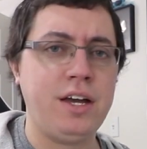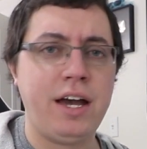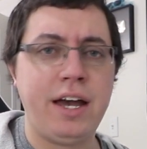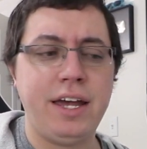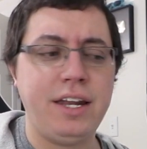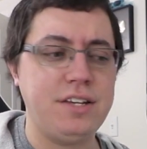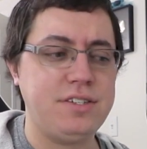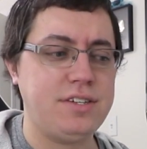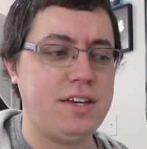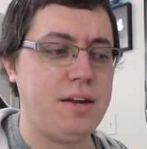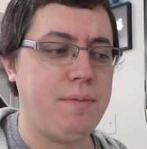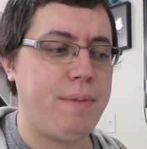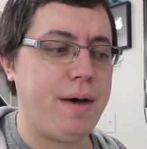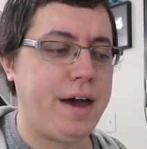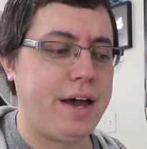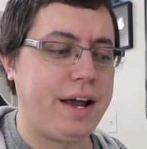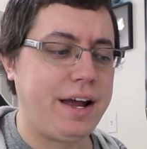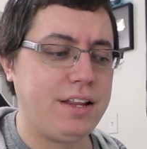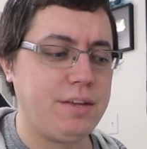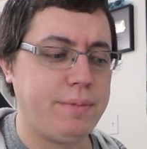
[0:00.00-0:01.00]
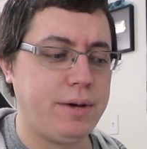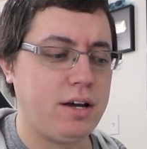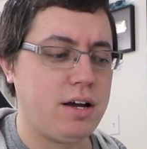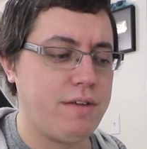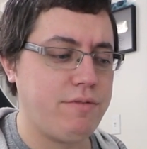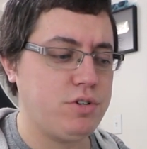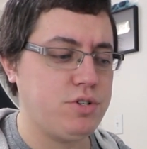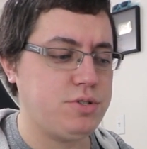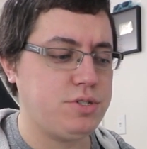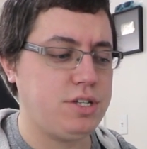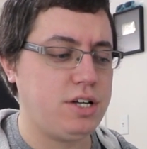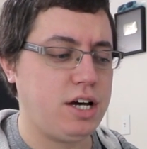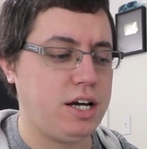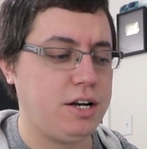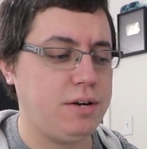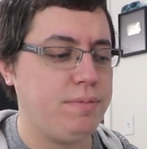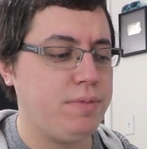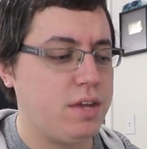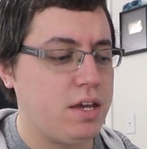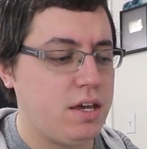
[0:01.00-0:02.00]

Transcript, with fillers: I had to send it back after my coverage was done.